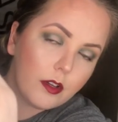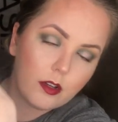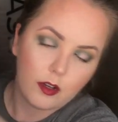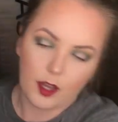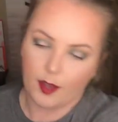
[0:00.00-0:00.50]

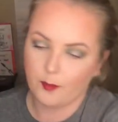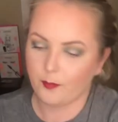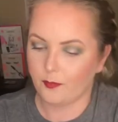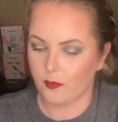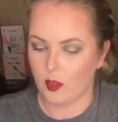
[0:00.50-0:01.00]
Okay,
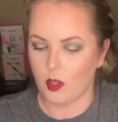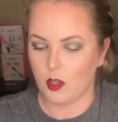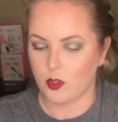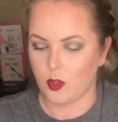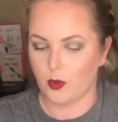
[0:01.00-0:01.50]

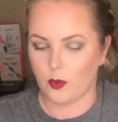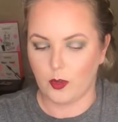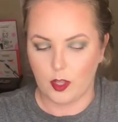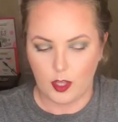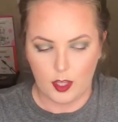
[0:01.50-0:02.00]
so
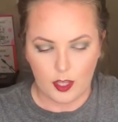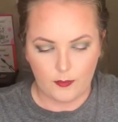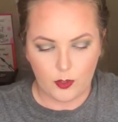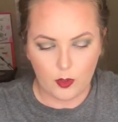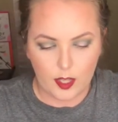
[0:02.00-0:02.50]
if
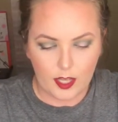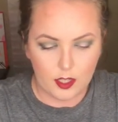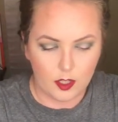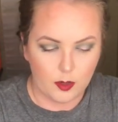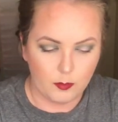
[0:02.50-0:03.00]
you like
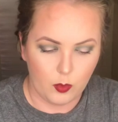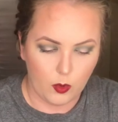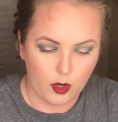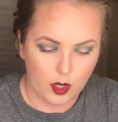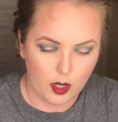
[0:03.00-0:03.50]
a
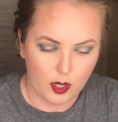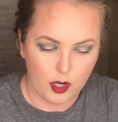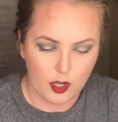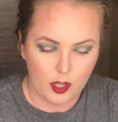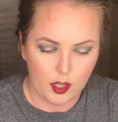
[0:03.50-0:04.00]
more
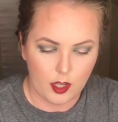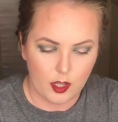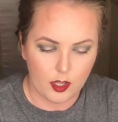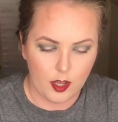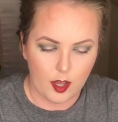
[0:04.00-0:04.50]

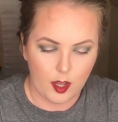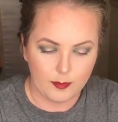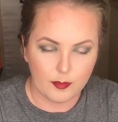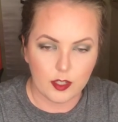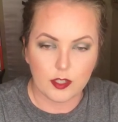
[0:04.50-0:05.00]

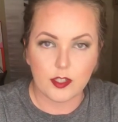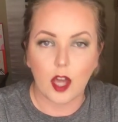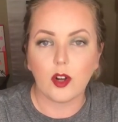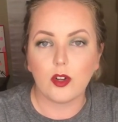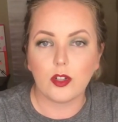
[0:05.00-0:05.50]

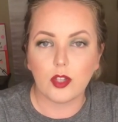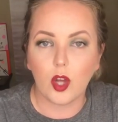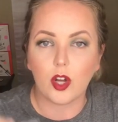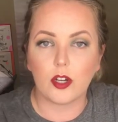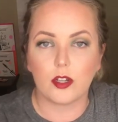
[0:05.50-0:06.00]
subtle
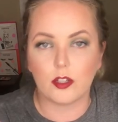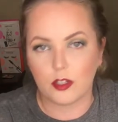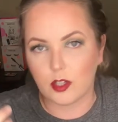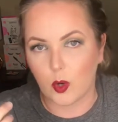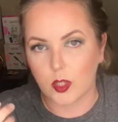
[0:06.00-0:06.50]
look,
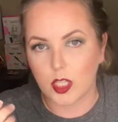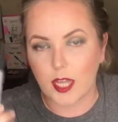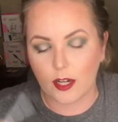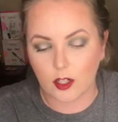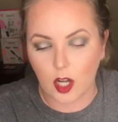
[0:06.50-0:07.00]
go with the
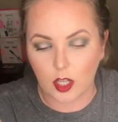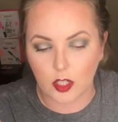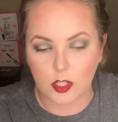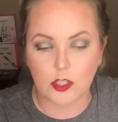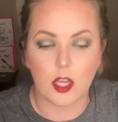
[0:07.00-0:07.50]
lighter
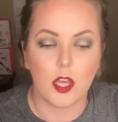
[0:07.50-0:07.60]
colors.